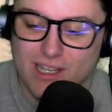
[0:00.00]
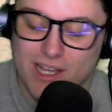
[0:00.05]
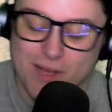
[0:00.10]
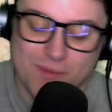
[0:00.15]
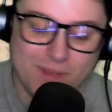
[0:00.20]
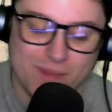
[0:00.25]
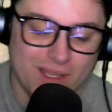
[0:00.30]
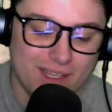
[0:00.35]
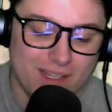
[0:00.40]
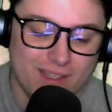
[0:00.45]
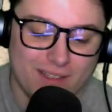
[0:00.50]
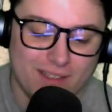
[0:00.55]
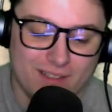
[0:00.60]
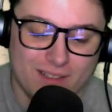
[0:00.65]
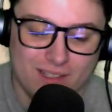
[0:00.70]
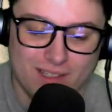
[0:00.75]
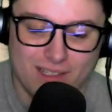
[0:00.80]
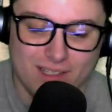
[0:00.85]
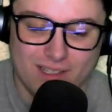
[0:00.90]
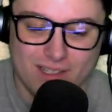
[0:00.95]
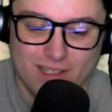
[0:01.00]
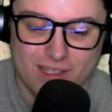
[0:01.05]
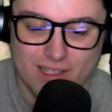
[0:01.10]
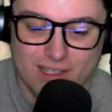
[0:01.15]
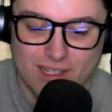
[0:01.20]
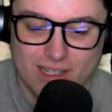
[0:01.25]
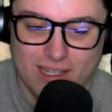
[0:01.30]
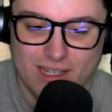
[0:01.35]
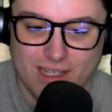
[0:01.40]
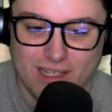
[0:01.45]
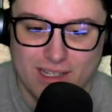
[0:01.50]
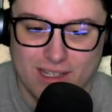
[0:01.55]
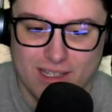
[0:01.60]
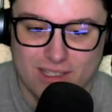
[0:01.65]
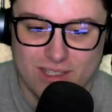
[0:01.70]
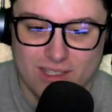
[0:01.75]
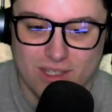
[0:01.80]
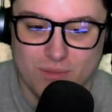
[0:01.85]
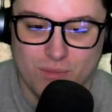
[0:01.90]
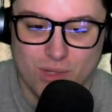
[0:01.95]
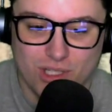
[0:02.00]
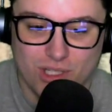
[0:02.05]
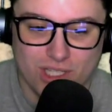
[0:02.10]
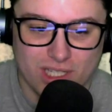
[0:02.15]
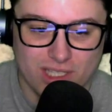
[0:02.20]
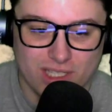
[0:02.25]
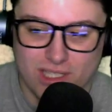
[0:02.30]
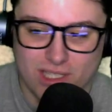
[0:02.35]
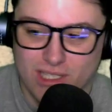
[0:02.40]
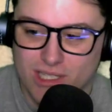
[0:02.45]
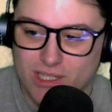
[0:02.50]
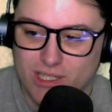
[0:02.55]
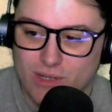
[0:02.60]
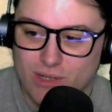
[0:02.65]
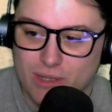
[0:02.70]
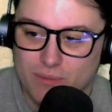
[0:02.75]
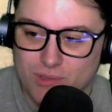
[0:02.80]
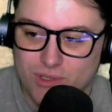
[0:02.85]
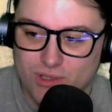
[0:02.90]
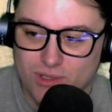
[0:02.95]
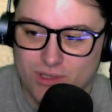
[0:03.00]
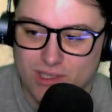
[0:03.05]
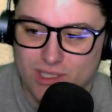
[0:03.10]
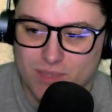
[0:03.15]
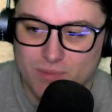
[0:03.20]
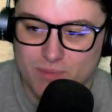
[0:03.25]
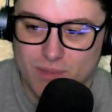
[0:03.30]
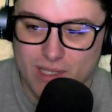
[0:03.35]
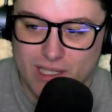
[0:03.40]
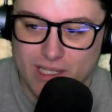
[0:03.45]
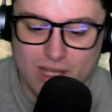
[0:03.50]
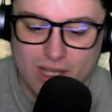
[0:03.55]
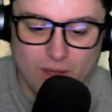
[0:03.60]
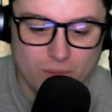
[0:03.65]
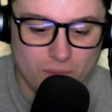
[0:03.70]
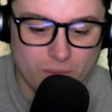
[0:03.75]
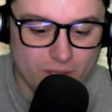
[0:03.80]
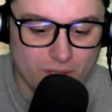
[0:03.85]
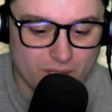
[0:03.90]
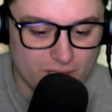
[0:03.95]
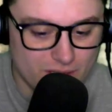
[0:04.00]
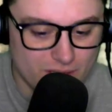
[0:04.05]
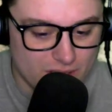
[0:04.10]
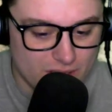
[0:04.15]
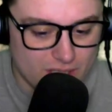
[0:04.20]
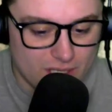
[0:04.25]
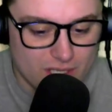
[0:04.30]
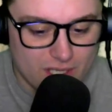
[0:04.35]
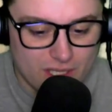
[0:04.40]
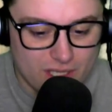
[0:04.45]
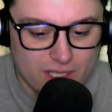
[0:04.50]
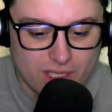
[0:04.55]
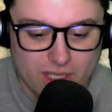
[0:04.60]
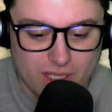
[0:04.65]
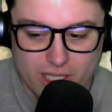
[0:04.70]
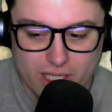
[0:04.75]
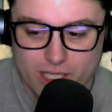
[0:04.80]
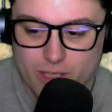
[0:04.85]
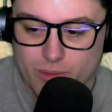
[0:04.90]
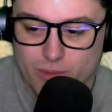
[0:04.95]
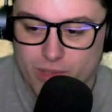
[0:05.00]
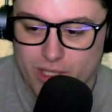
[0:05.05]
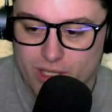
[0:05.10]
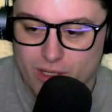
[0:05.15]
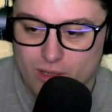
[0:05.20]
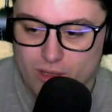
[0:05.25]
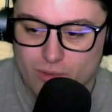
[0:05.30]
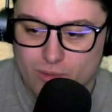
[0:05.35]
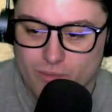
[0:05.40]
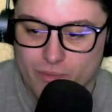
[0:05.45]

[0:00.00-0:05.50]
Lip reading: I mean, there's not much I can say. Oh, I'm gonna turn this down a bit. Here we go.